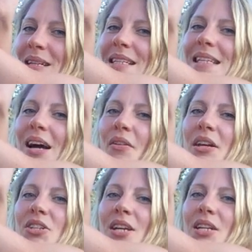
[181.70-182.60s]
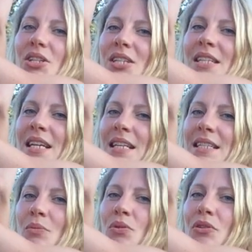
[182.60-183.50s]
And see how that changes
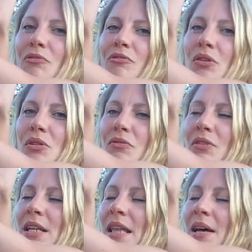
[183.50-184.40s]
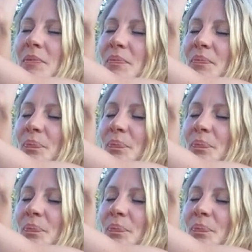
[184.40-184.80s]
things. See what you can feel differently there.